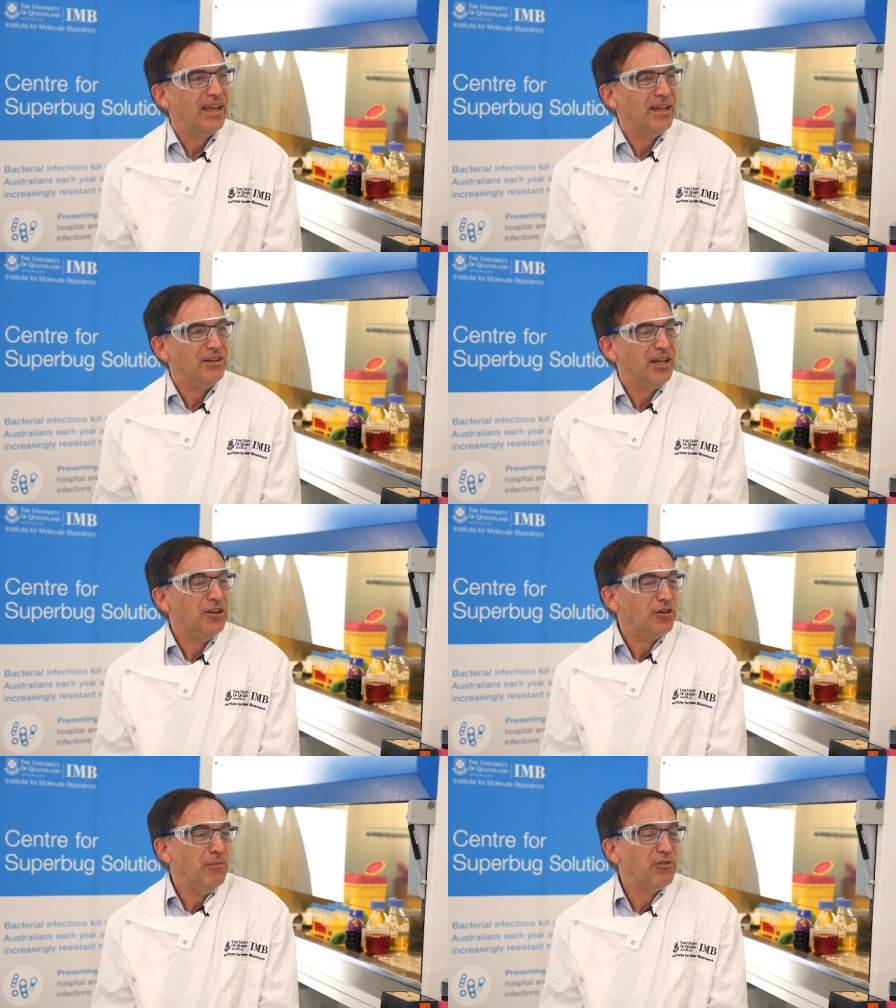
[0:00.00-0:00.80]
And
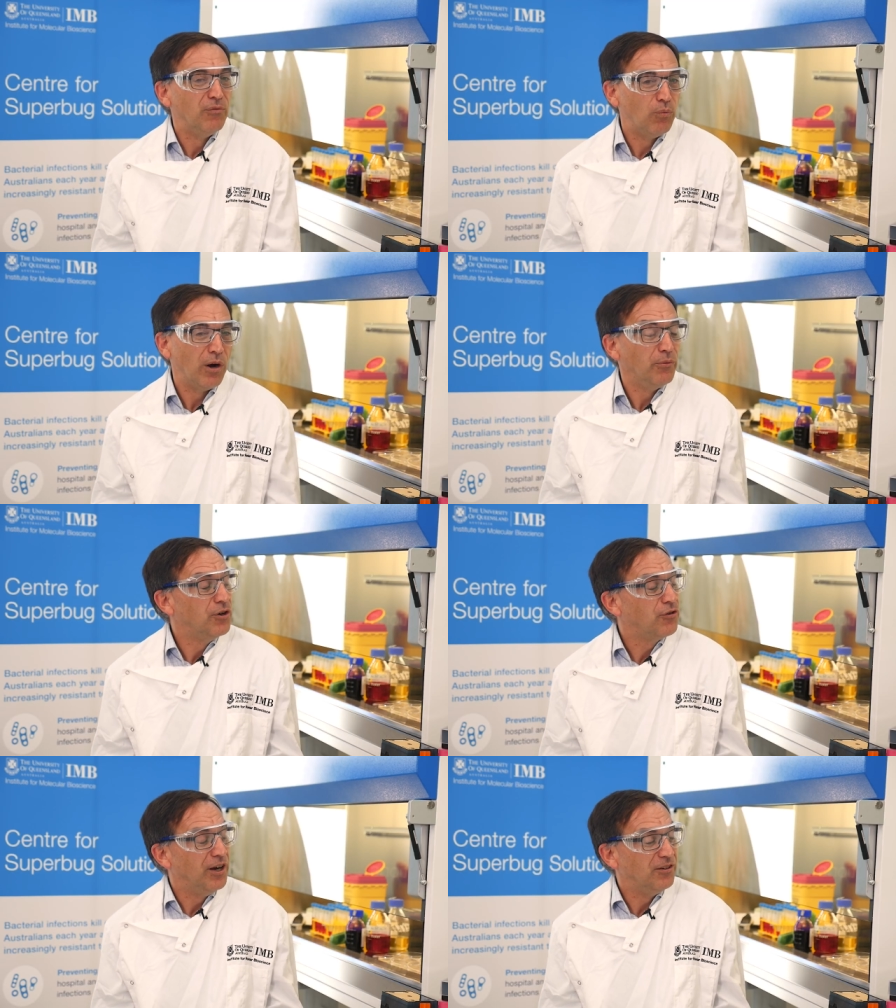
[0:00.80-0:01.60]
in terms of what
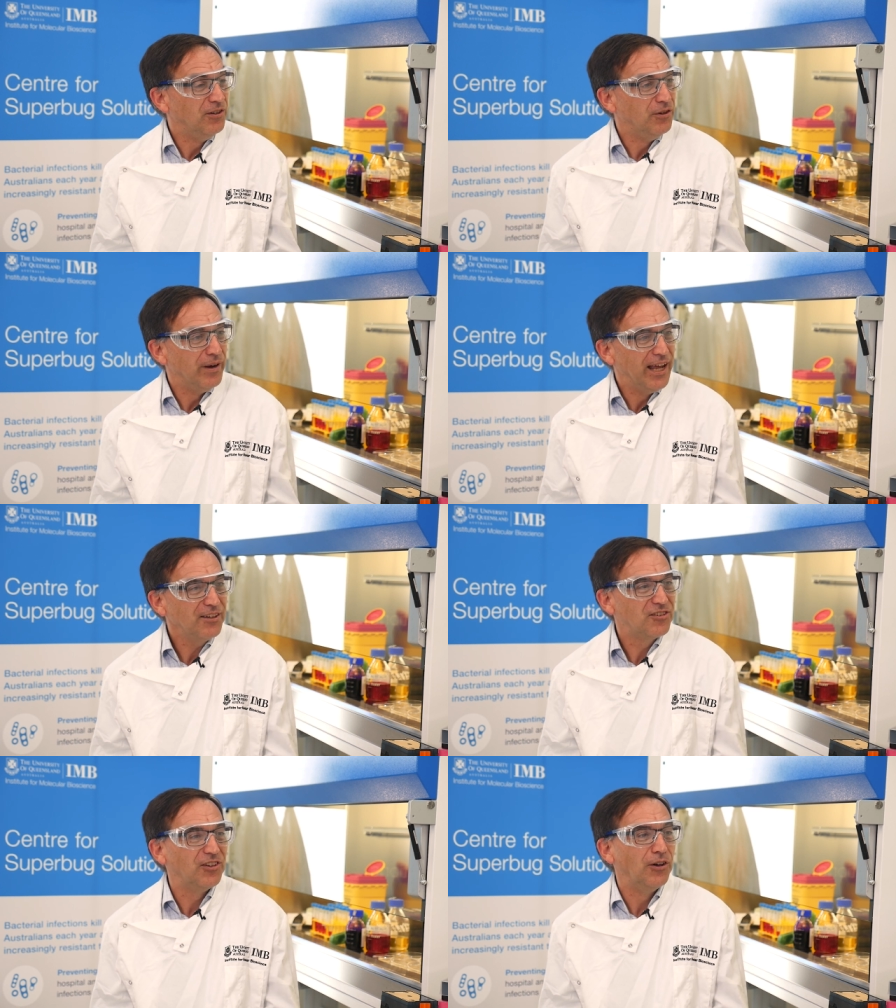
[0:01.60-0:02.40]
we're trying to do
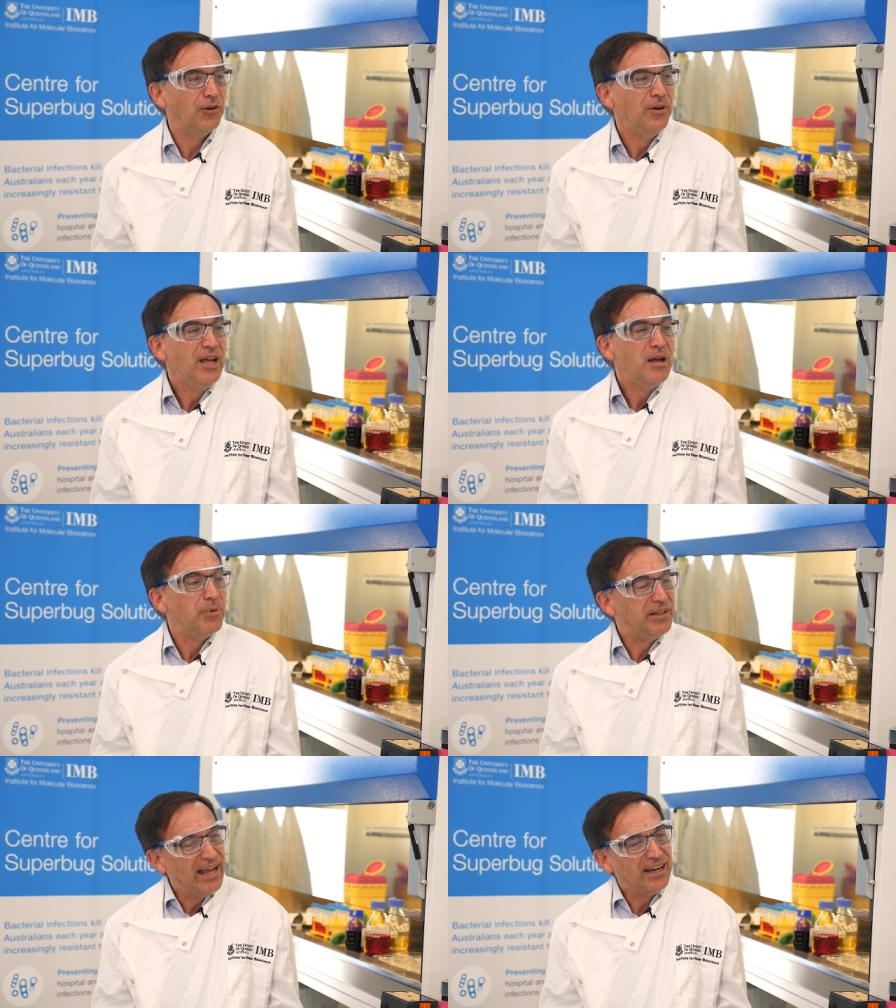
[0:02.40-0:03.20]
next, so
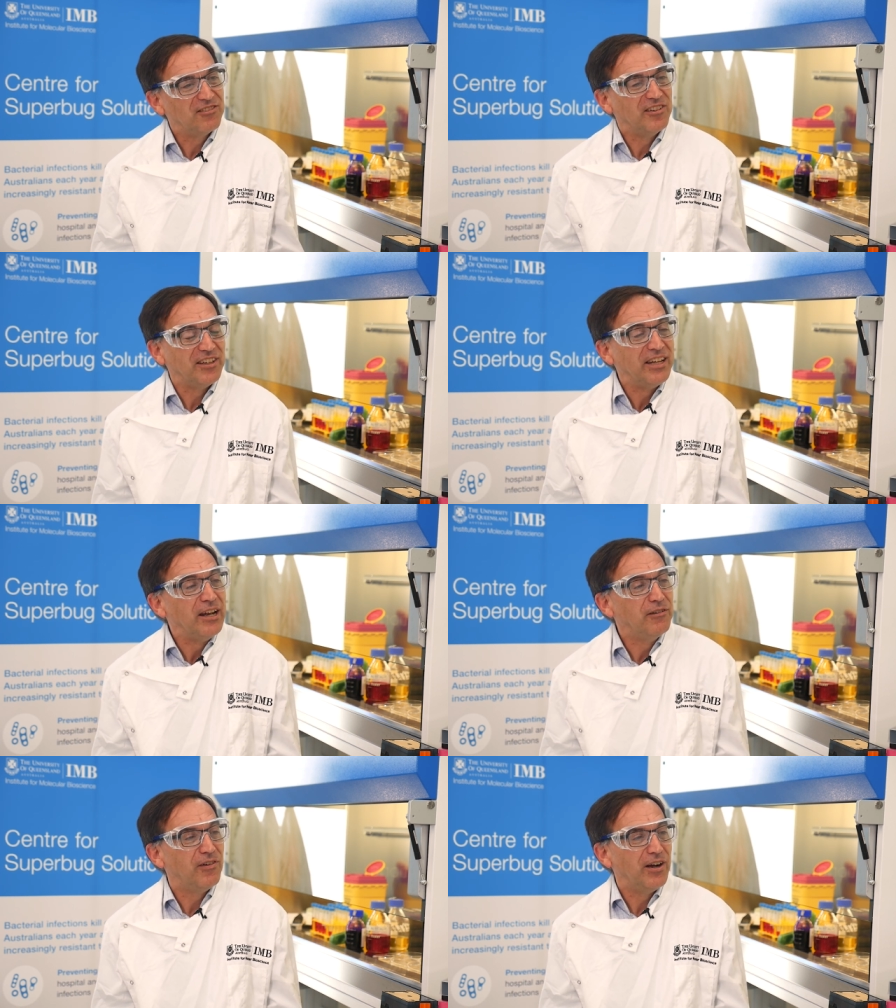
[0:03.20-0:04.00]
Botanix has
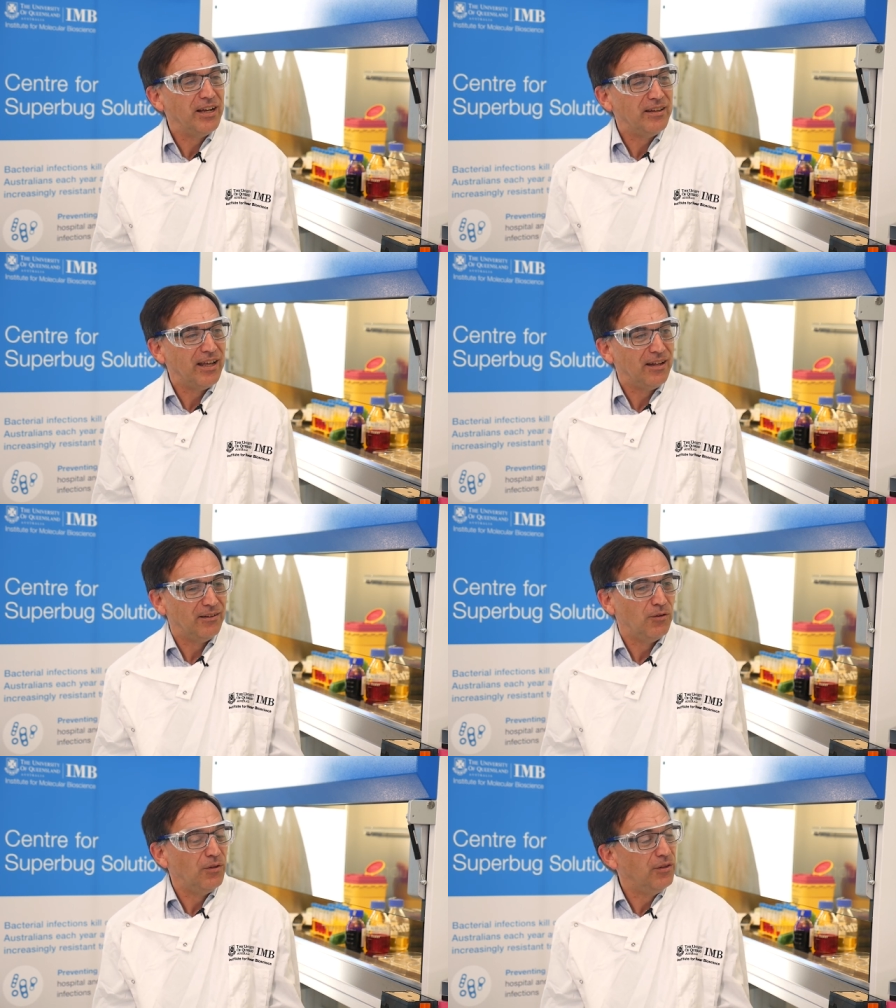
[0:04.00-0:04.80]
identified that
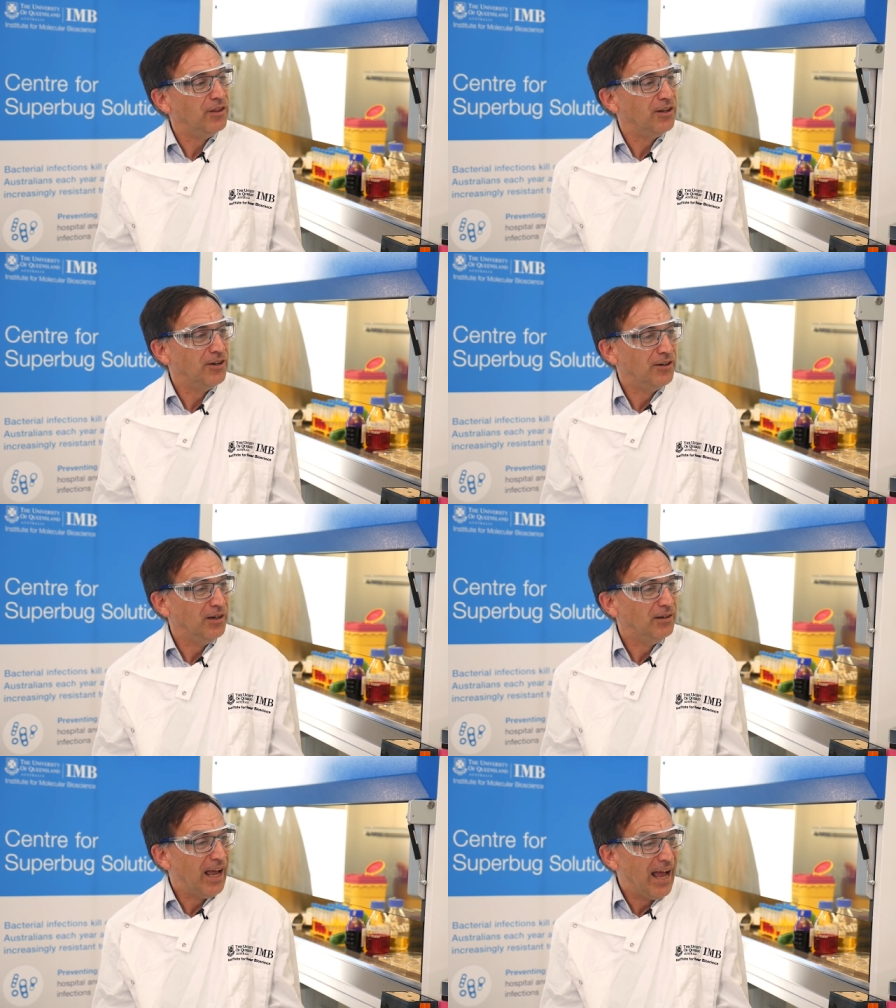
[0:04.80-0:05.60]

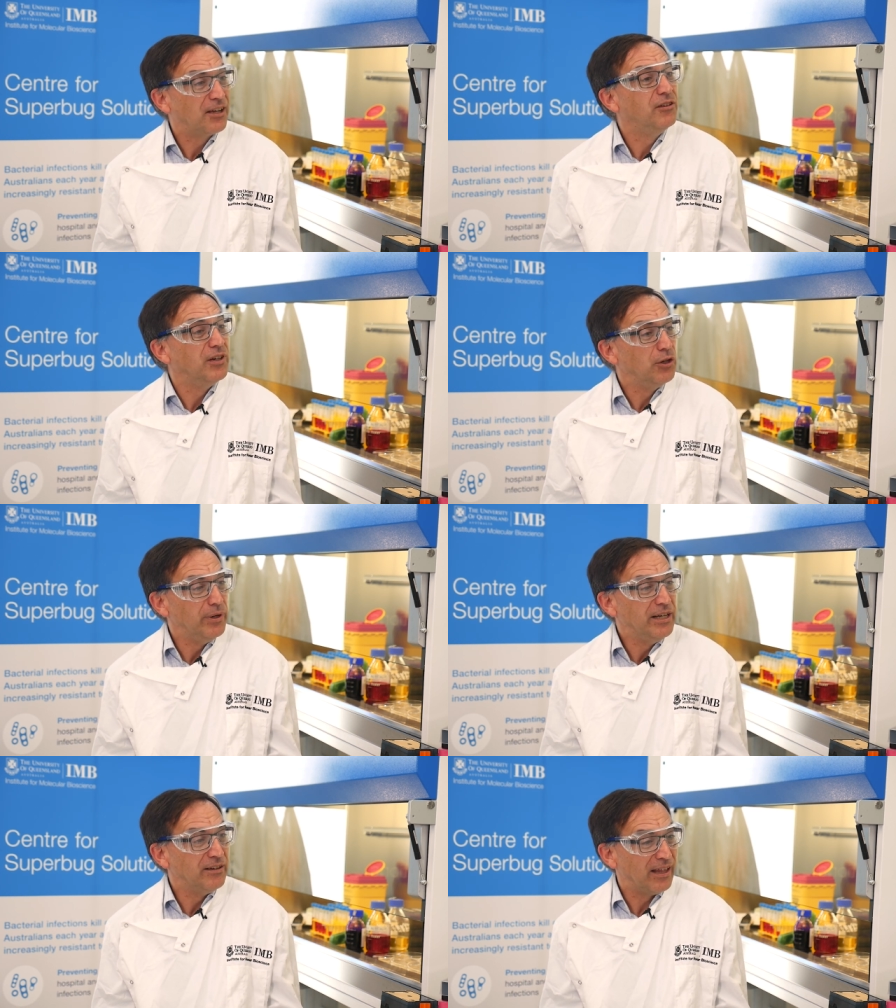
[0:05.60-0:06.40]
their active
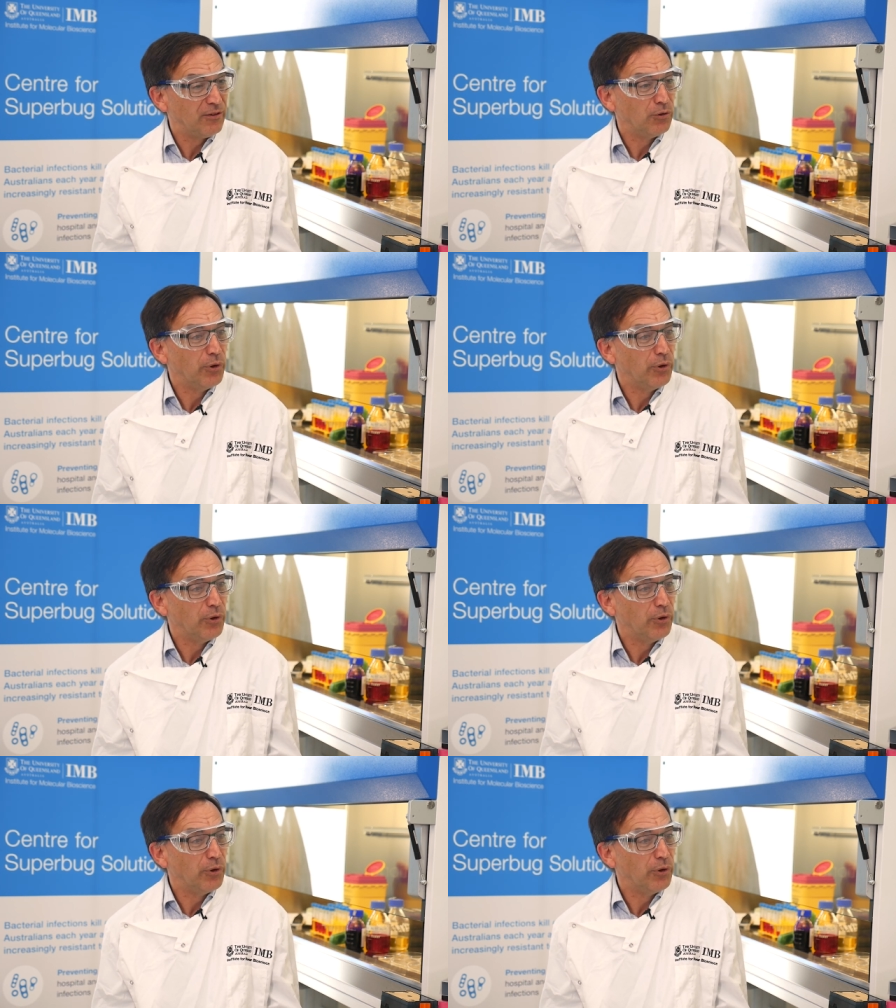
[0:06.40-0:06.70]
ingredient that they're